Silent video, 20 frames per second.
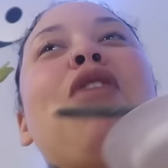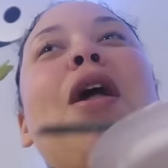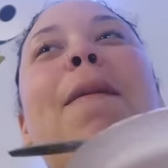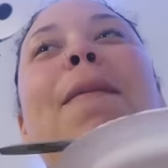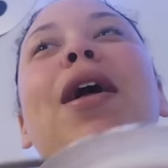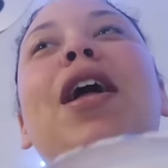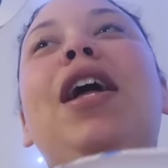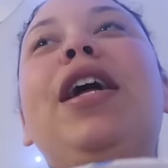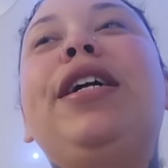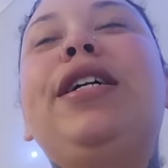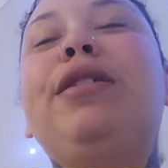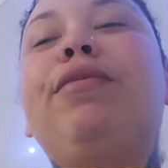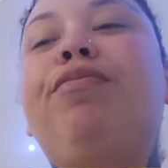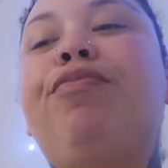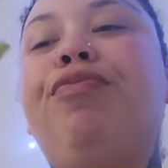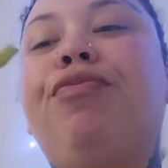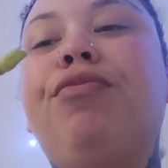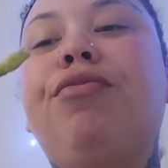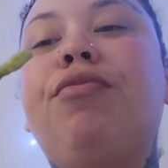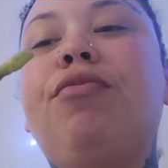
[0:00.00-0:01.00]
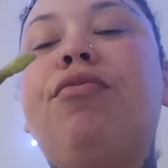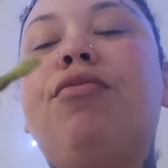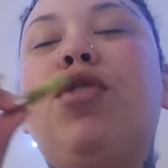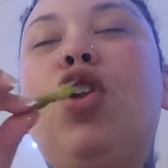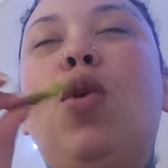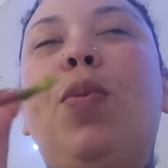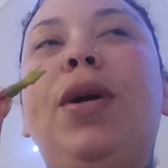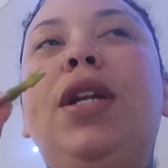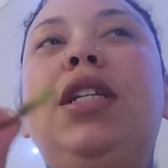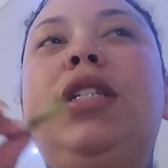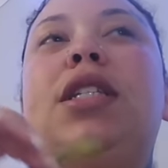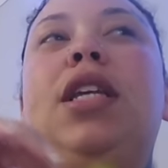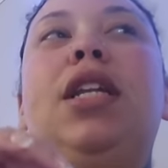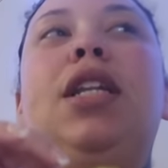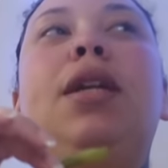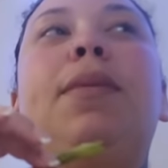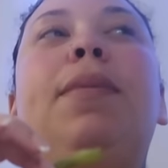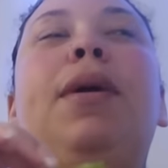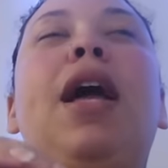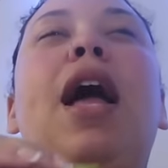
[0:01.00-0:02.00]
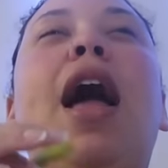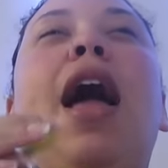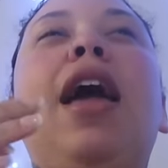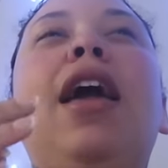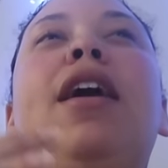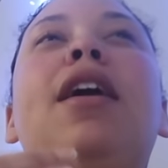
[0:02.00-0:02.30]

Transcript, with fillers: But um no pun intended, but I